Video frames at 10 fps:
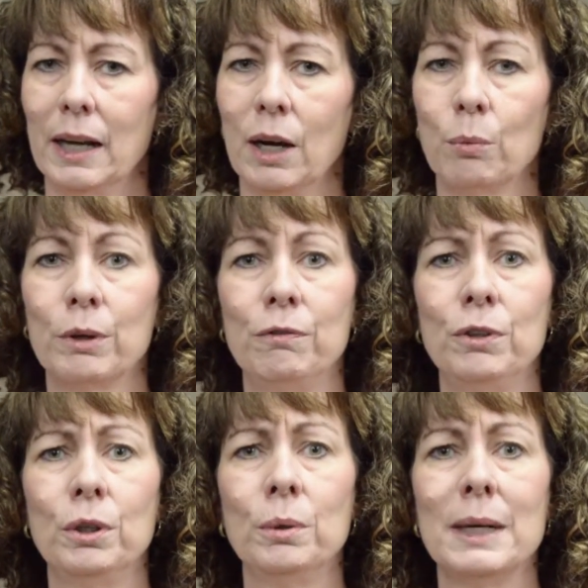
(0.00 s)
A
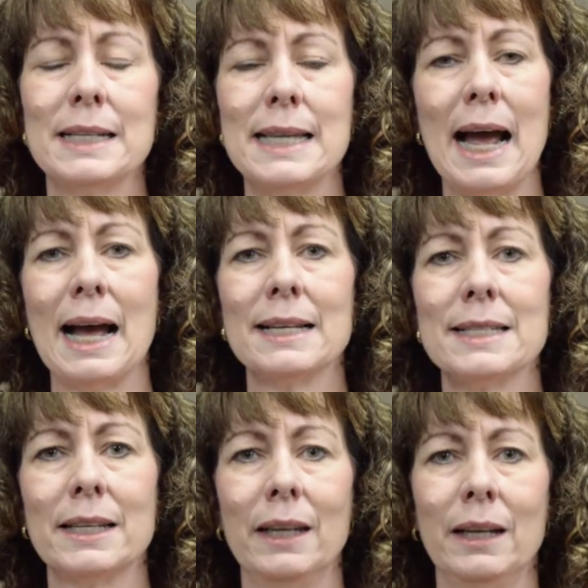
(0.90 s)
review is
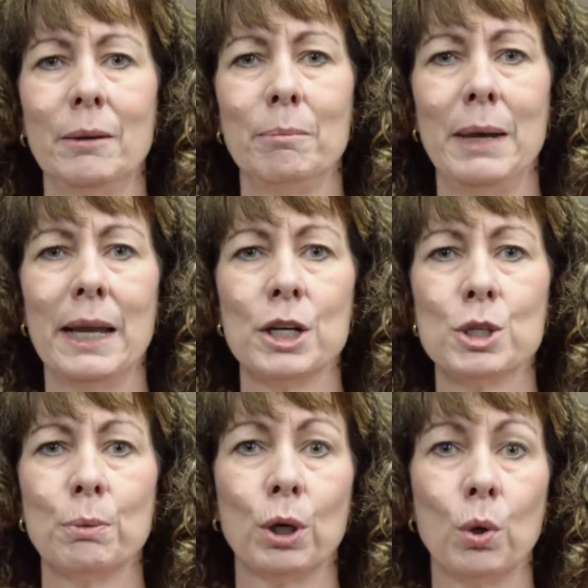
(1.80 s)
asking
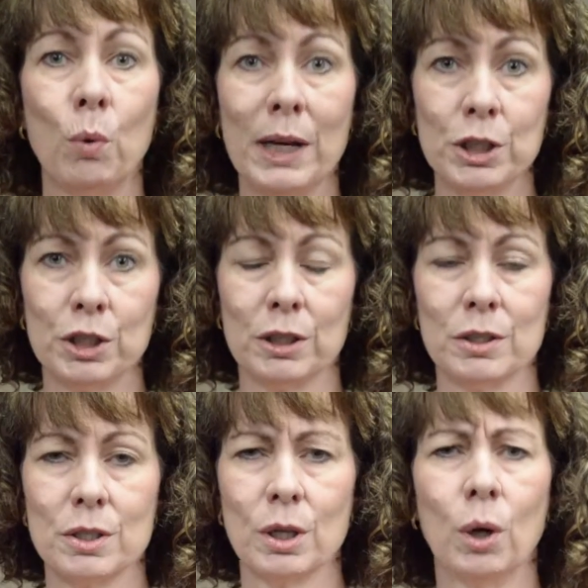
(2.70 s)
management
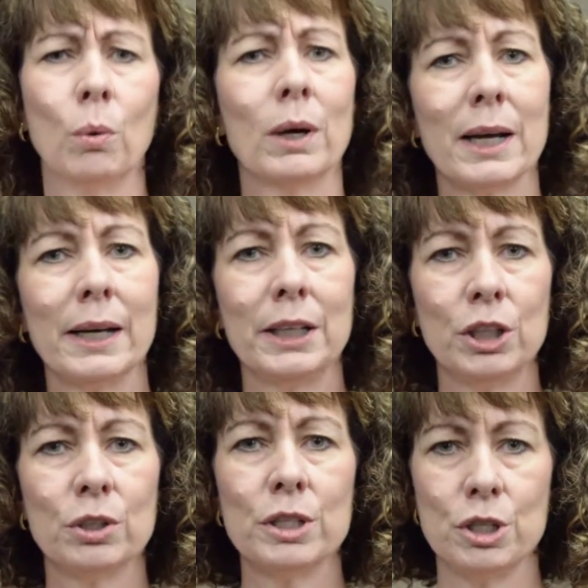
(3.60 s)
questions. What kind of
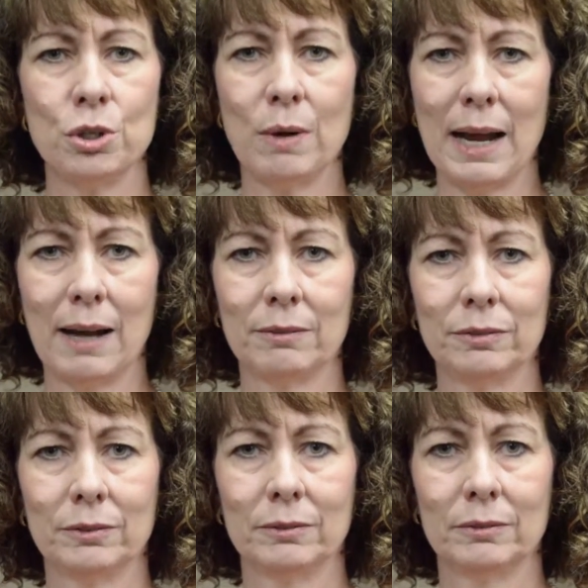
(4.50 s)
year did you
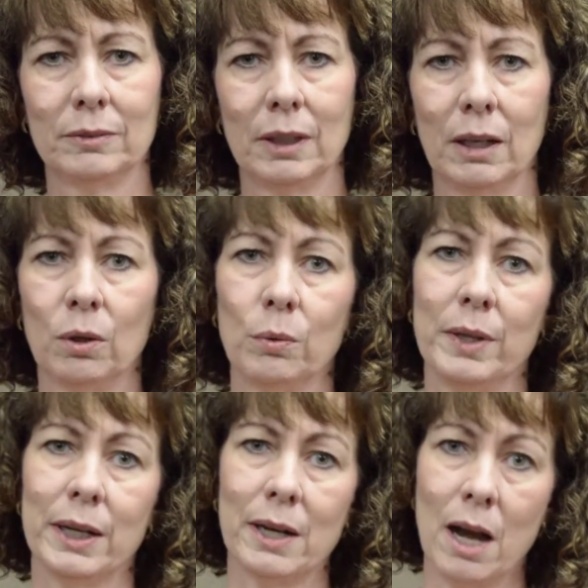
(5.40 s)
have? Oh,
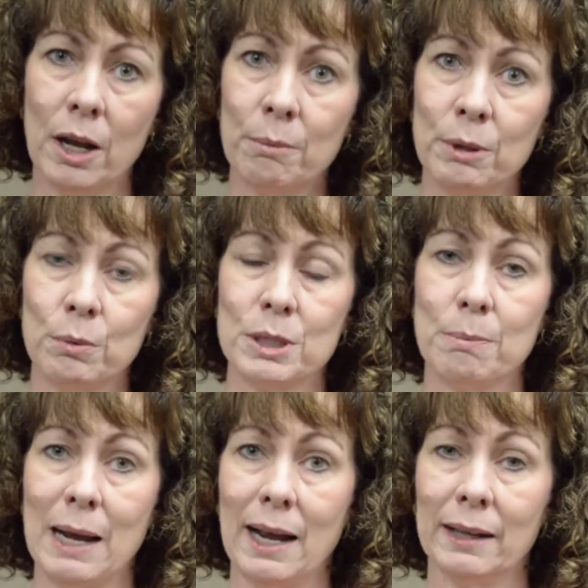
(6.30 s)
the economy was
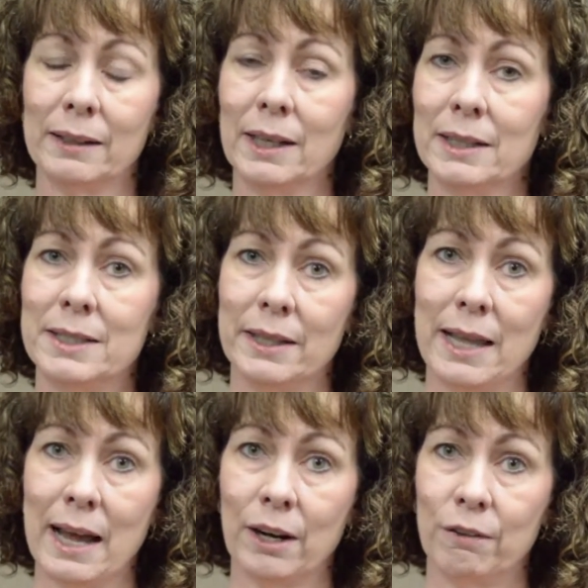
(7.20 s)
bad. Did
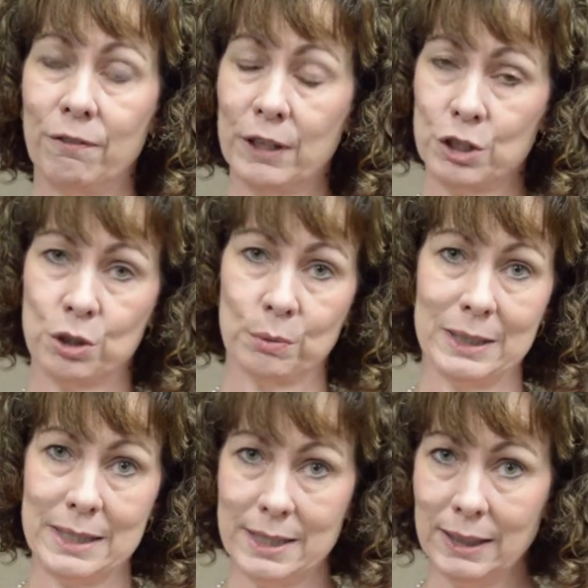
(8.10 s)
that affect your
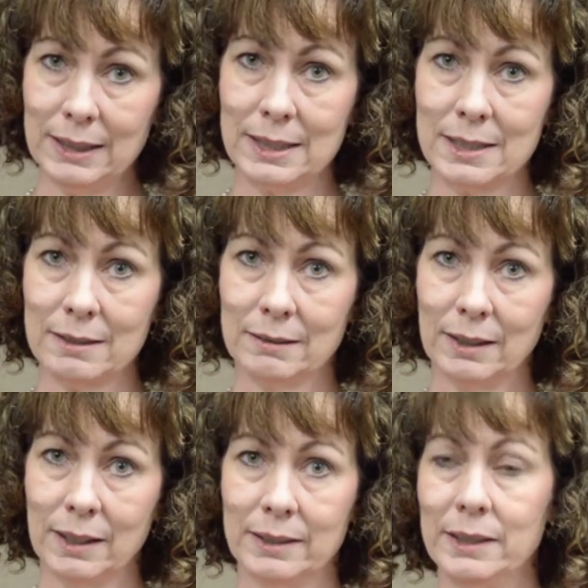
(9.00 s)
receipts?
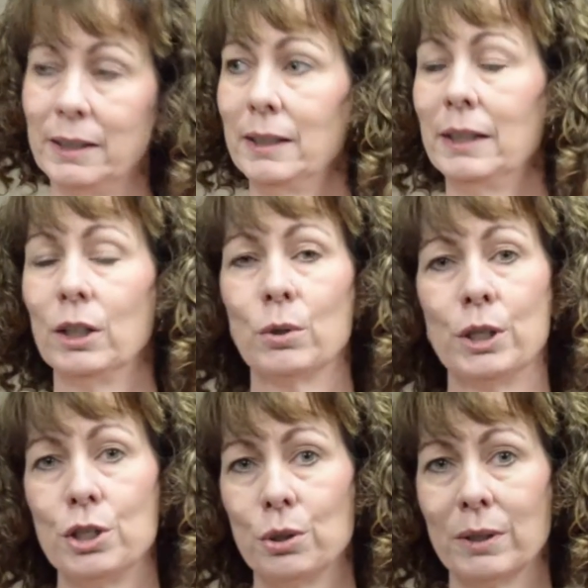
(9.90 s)
Did it
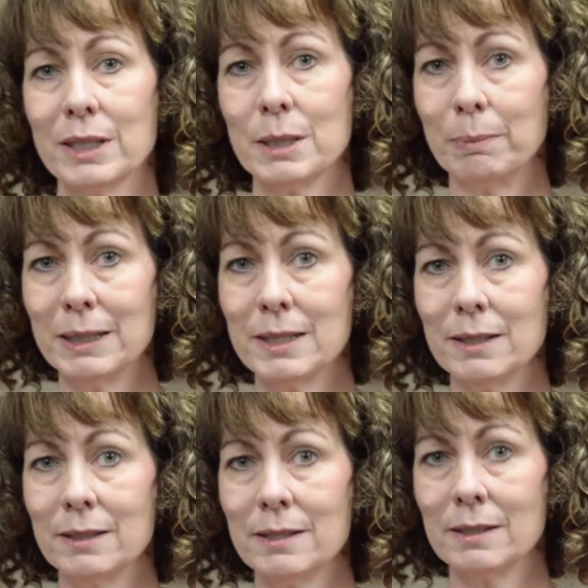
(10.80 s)
increase your
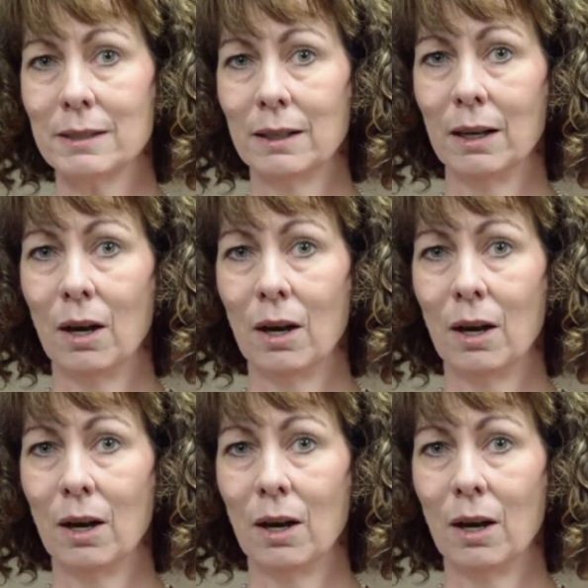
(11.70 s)
expenses?